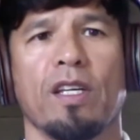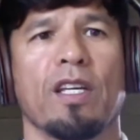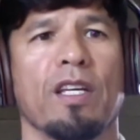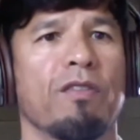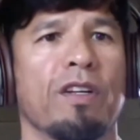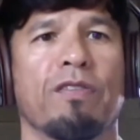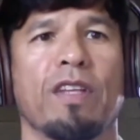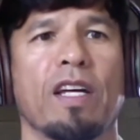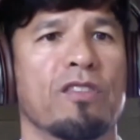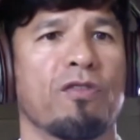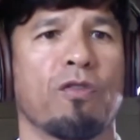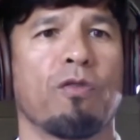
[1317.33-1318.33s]
even if
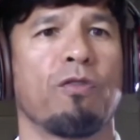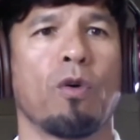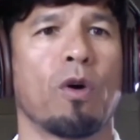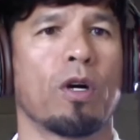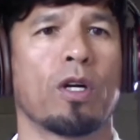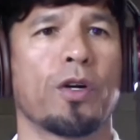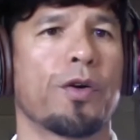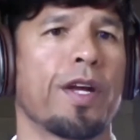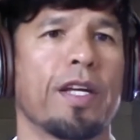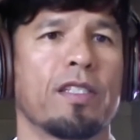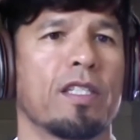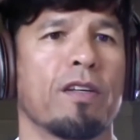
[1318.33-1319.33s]
that's for
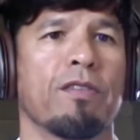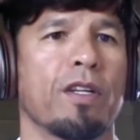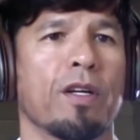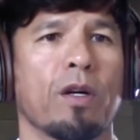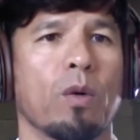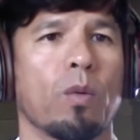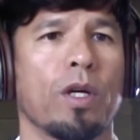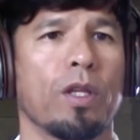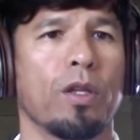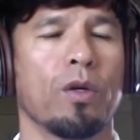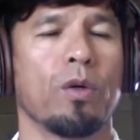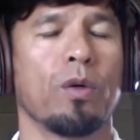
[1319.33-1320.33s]
creativity or what
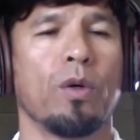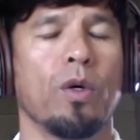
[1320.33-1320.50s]
you,